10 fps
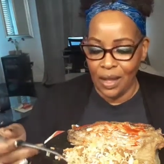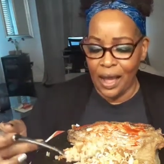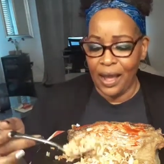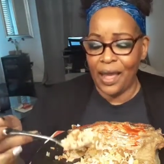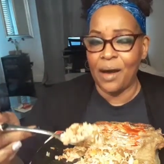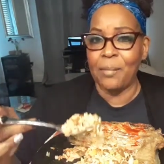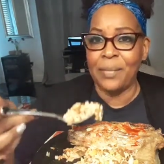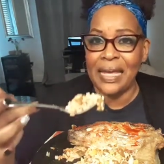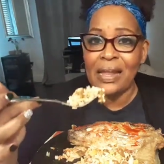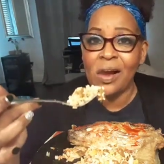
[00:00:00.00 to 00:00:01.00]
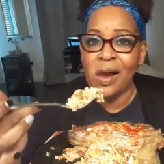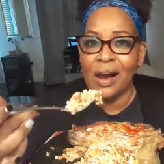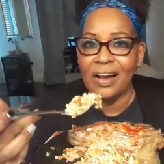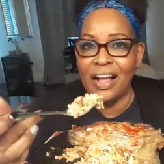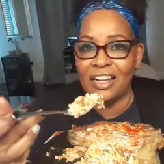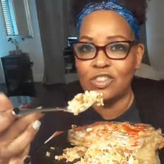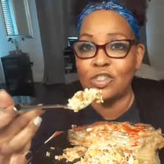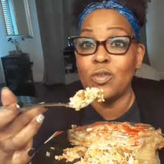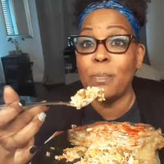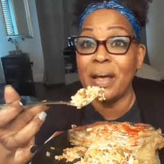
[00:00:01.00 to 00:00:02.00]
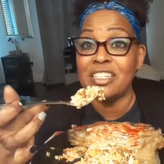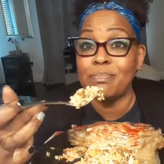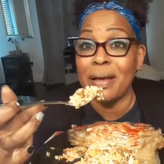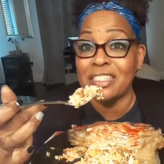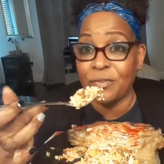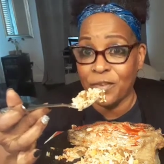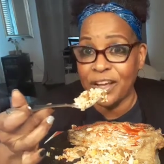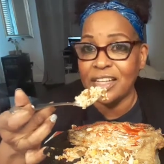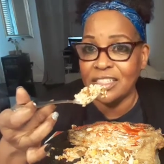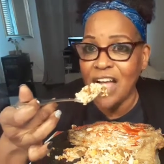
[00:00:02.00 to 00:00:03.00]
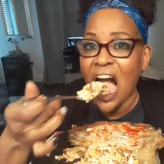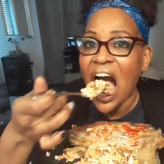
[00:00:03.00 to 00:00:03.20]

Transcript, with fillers: I have me and two best best friends